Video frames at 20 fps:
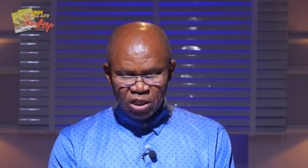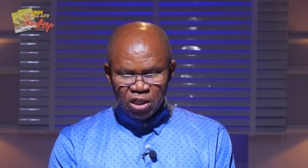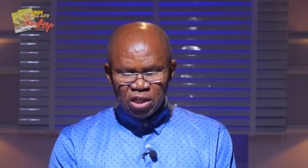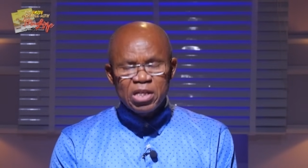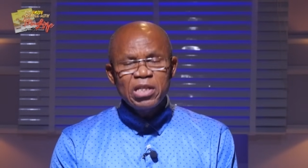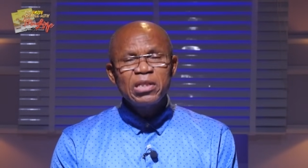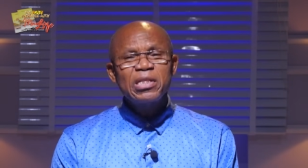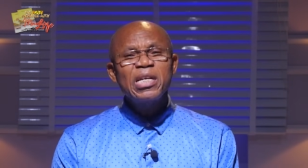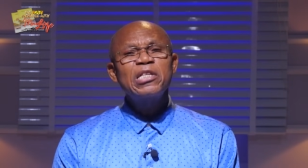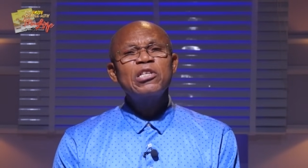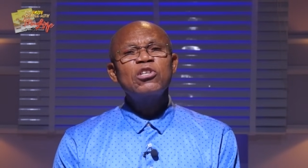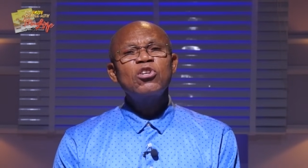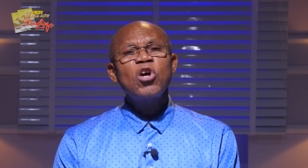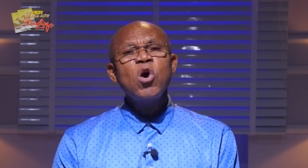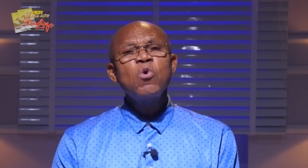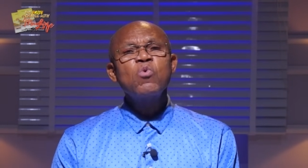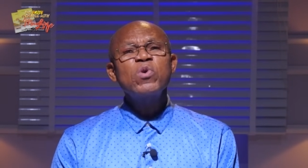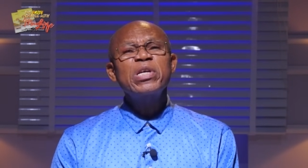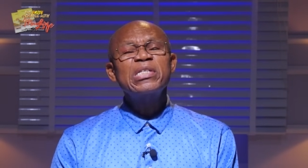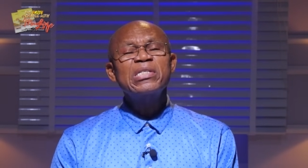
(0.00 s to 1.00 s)
He said, the
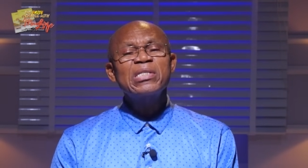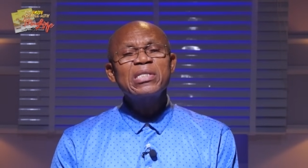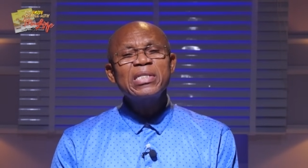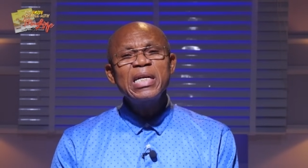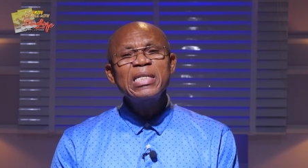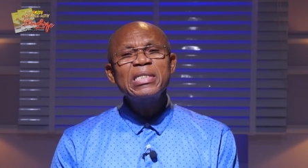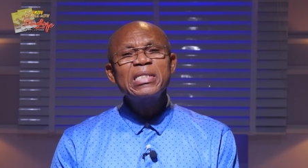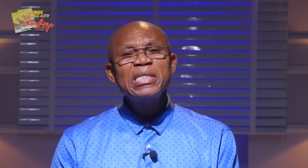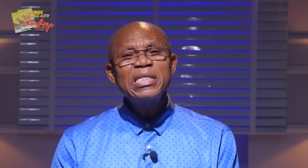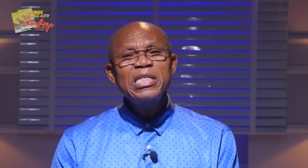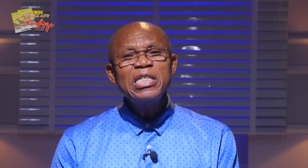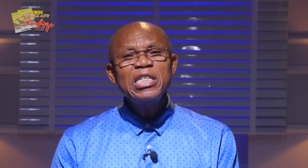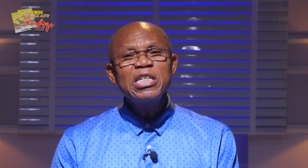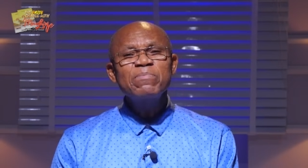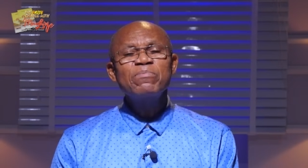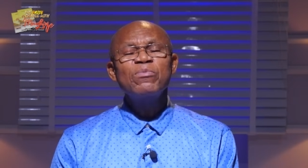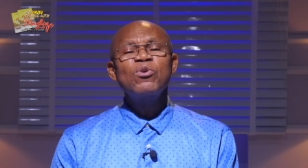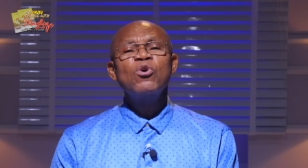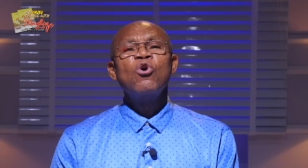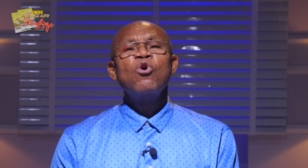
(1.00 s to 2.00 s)
Lord will strengthen
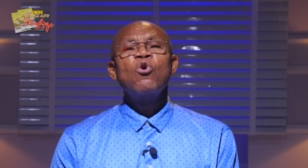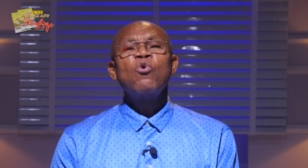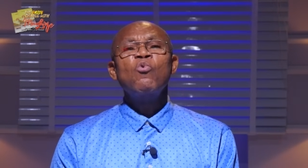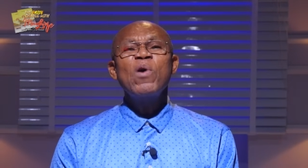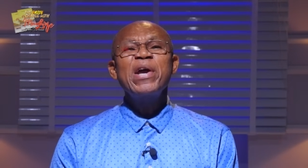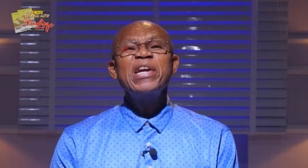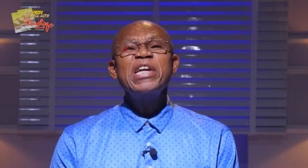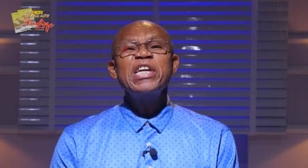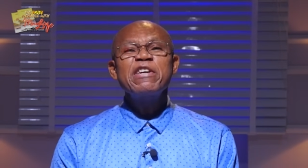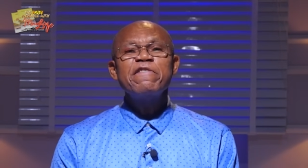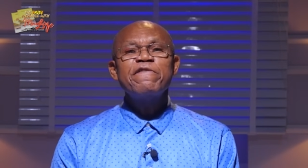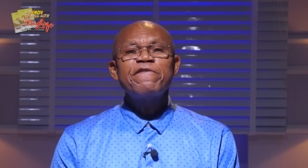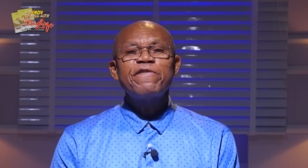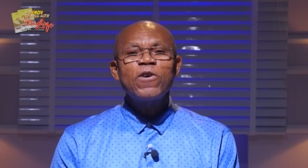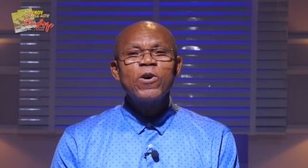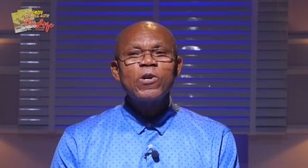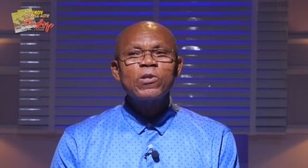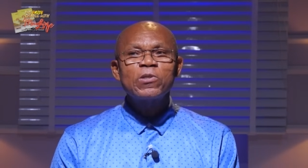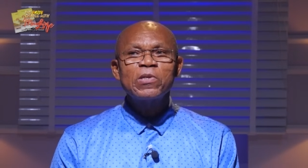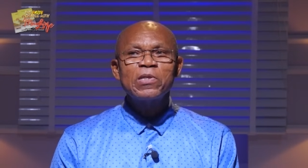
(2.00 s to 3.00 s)
him when he
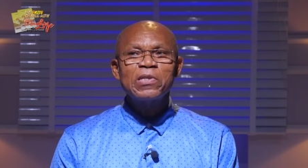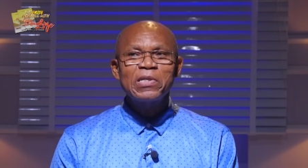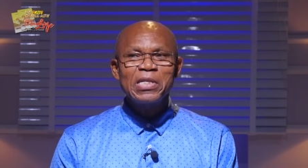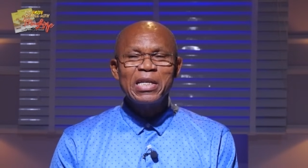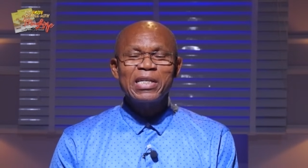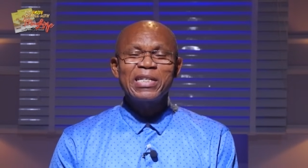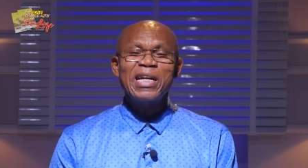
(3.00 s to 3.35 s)
falls sick.